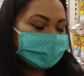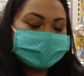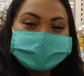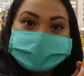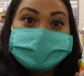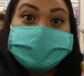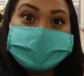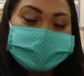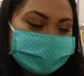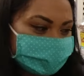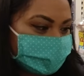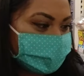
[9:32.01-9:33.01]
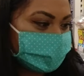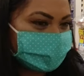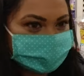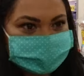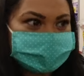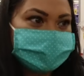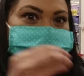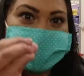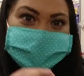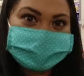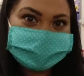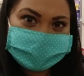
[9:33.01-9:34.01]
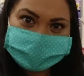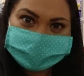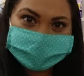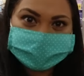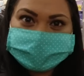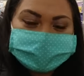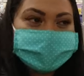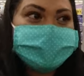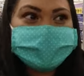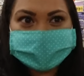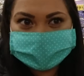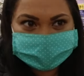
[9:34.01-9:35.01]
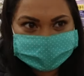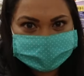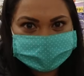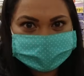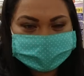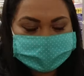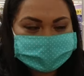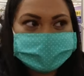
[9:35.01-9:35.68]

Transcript: Like, you get to pick all your candies. You don't have to buy them separate. Why don't we get that in the UK?